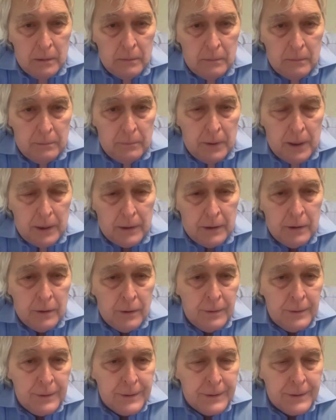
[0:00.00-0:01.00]
My
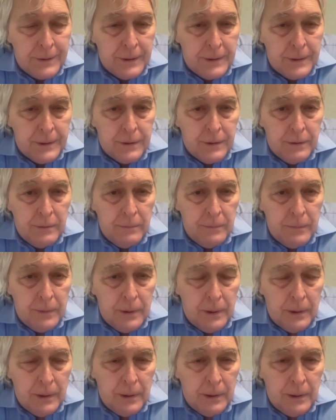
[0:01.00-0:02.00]
current system,
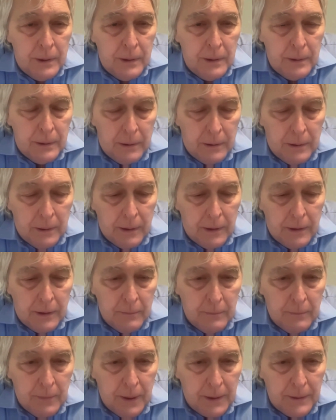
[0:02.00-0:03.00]
I
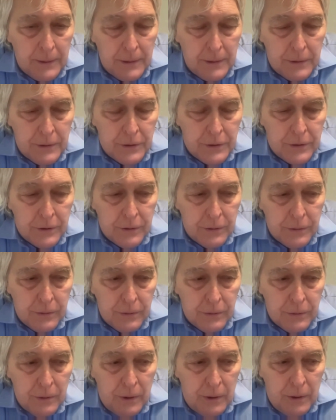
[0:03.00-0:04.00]
can manage
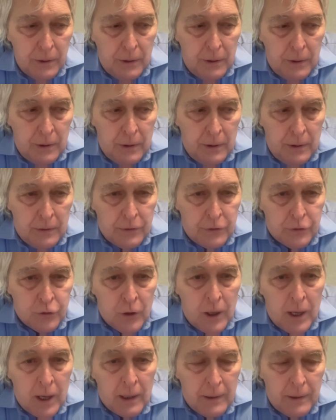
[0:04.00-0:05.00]
to
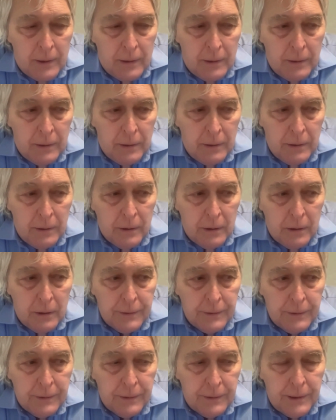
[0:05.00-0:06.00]
track
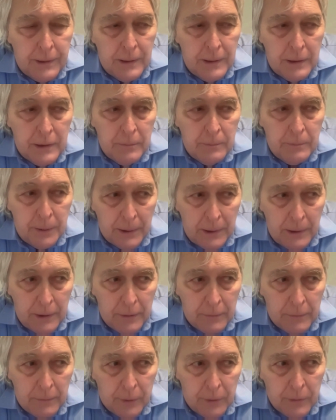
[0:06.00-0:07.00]
nearly 1
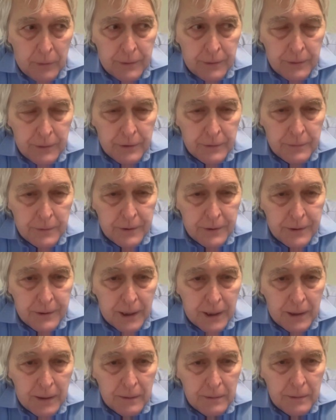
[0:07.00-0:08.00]
billion protons per
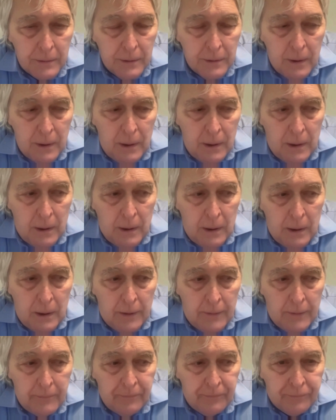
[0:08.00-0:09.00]
second,
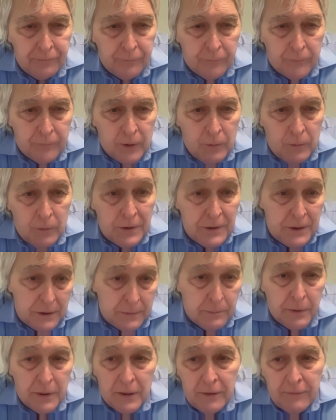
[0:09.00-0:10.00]
which is
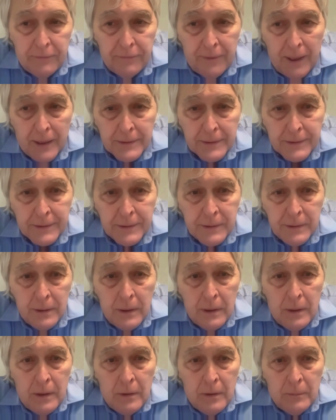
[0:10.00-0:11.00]
pretty fast.
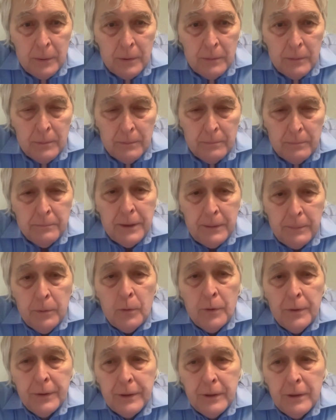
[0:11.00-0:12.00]
But people
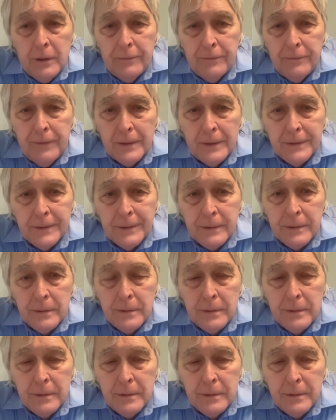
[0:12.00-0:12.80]
want to go faster.